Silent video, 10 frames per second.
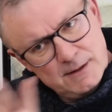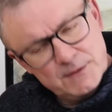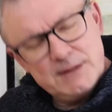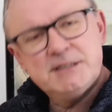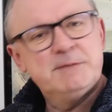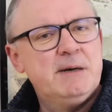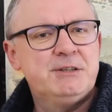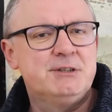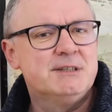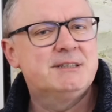than a
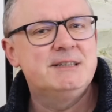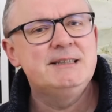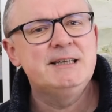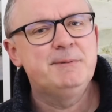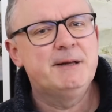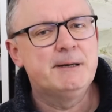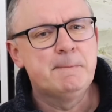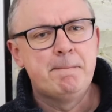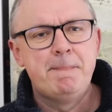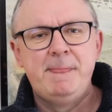specialist CD player.
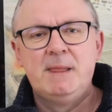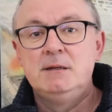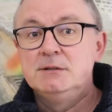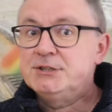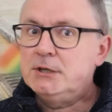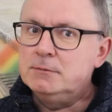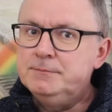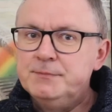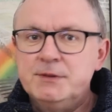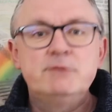So
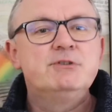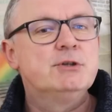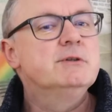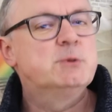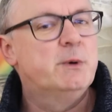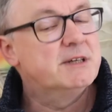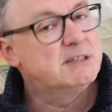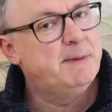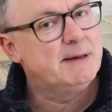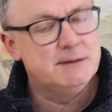the results were
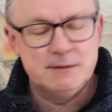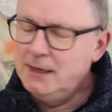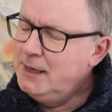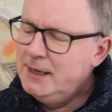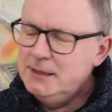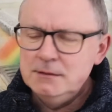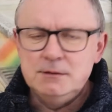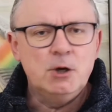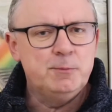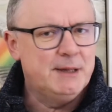expected.
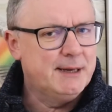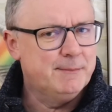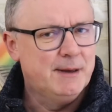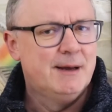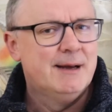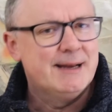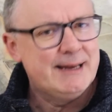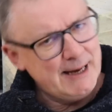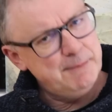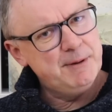No blame
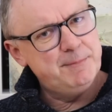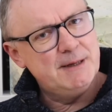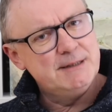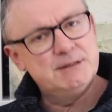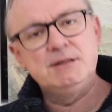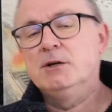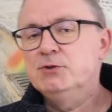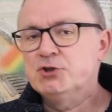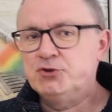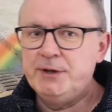can be placed on
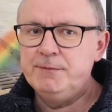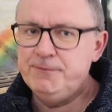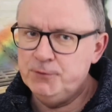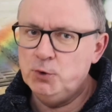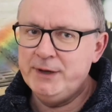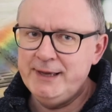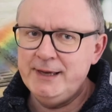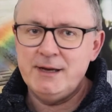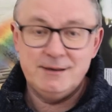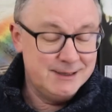the Stream 4
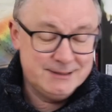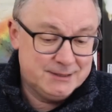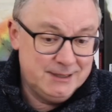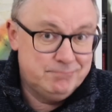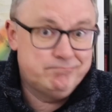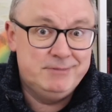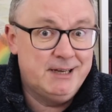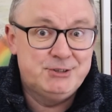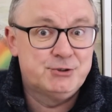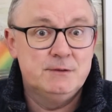here. It's the
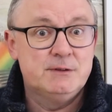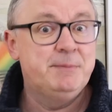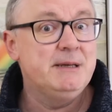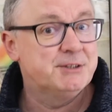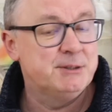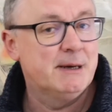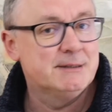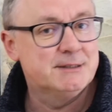nature of the beast, you might